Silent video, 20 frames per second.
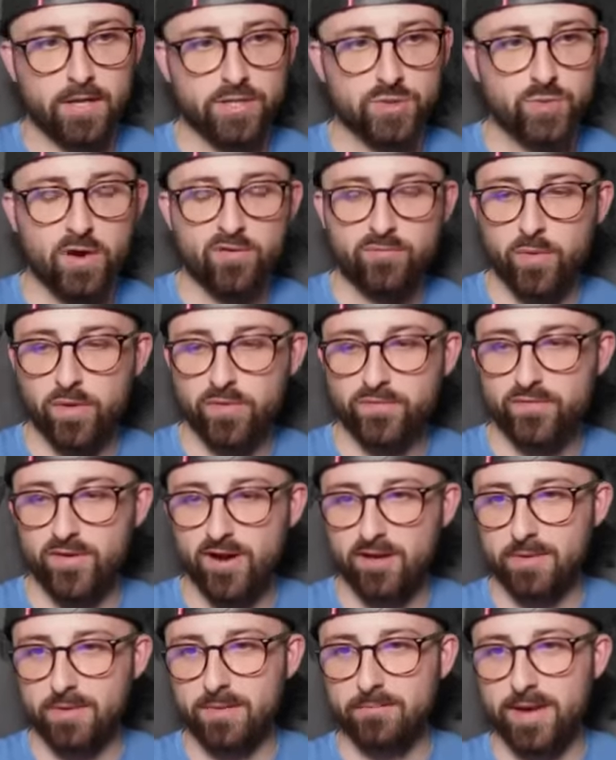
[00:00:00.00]
At
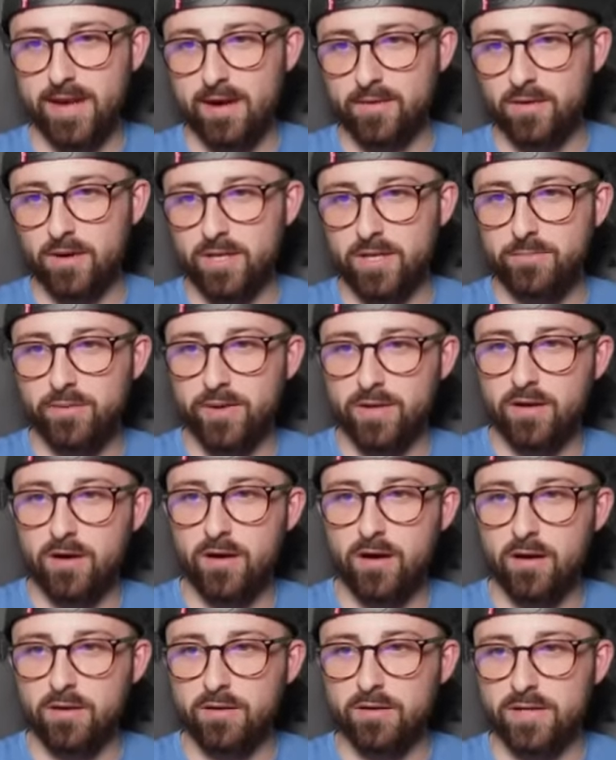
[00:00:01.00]
12.5 million pound, are you putting
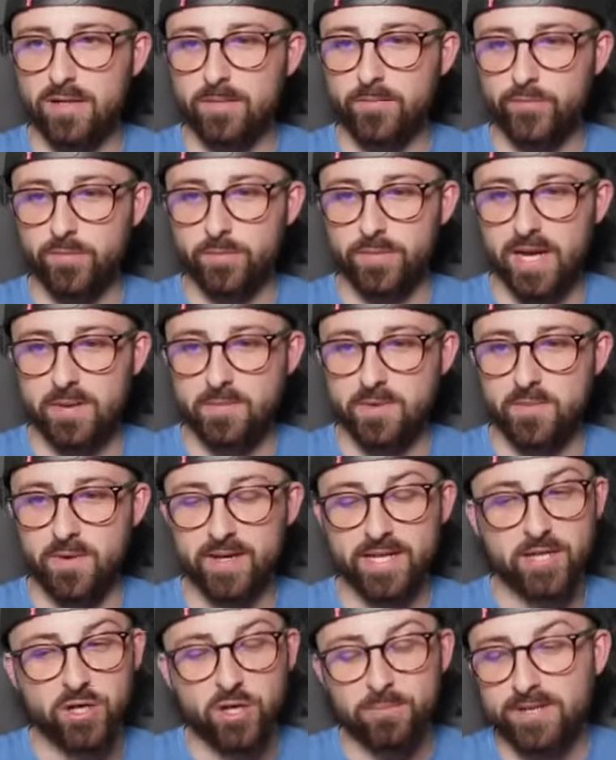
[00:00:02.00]
Haaland in from game week
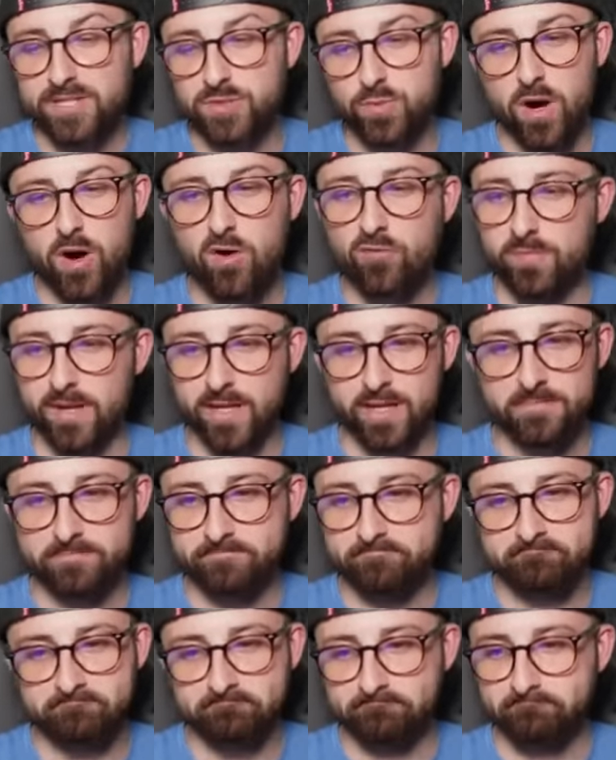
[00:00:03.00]
1? He could be 12
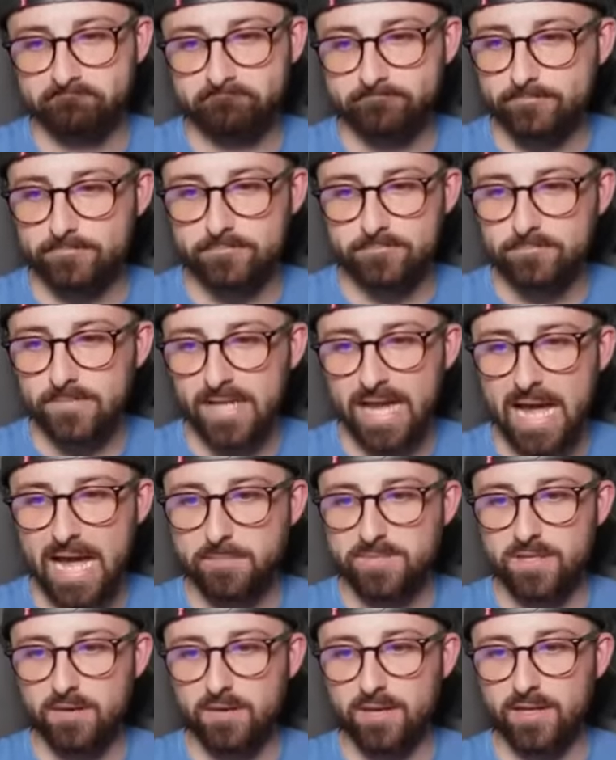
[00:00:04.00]
million.
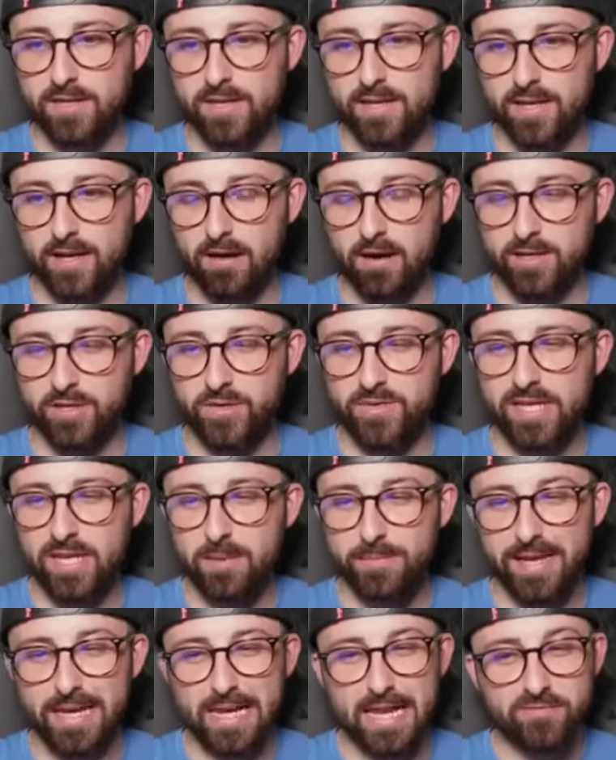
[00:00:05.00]
Absolutely. You think
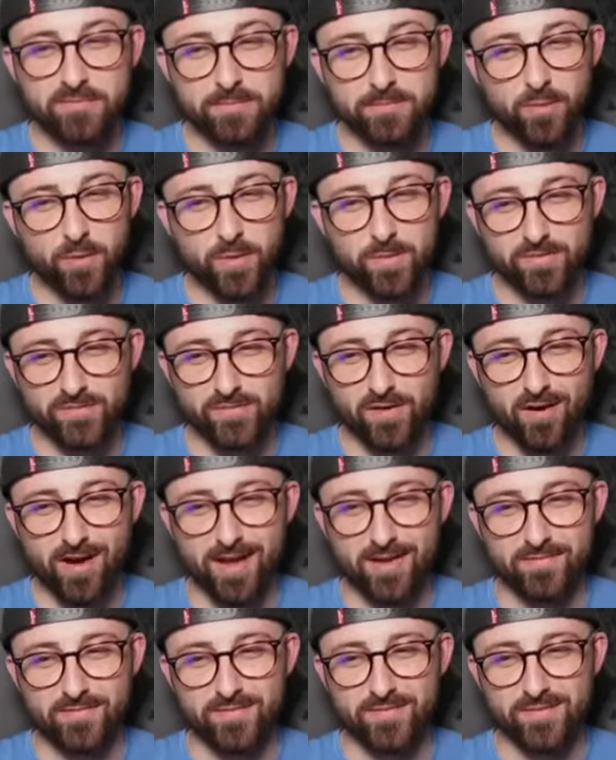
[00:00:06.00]
it'll be
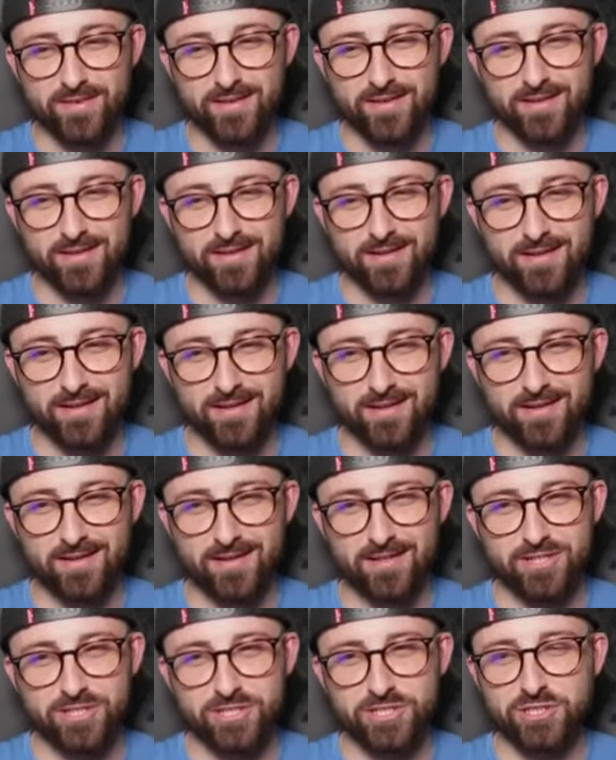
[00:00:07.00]
11.5?
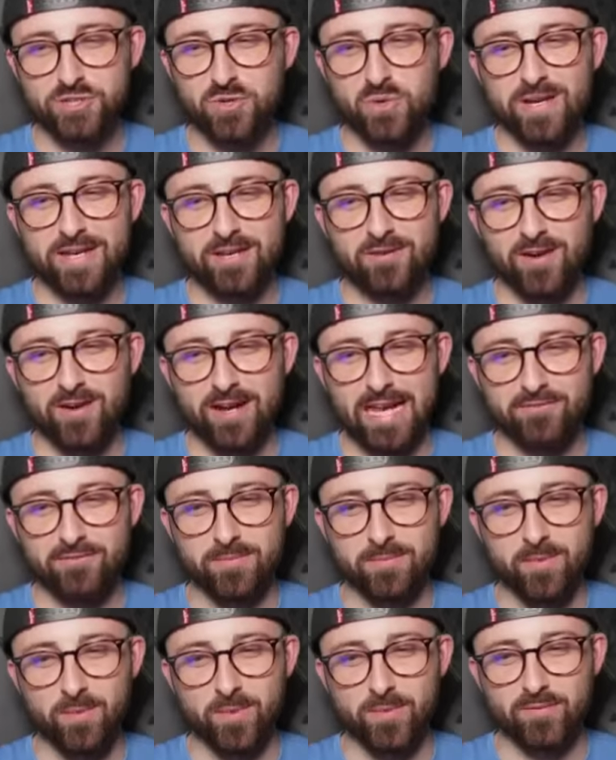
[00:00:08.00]
Surely not
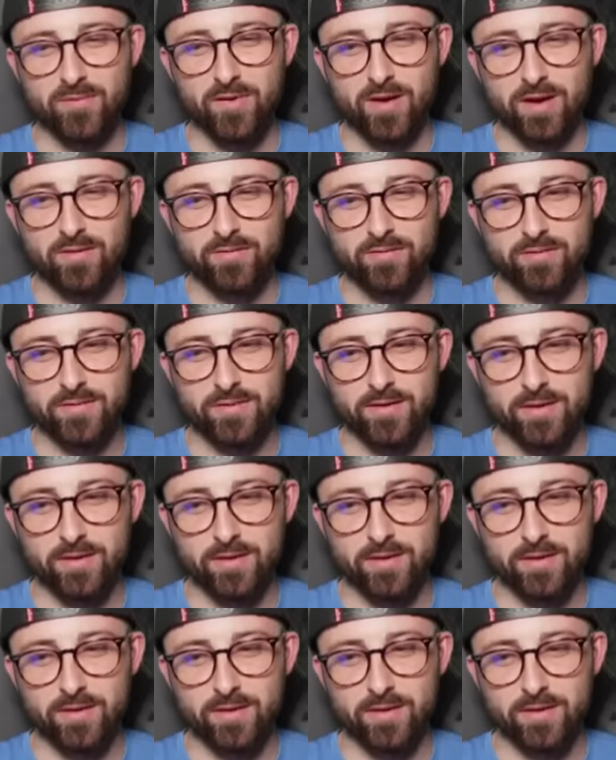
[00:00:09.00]
11.5.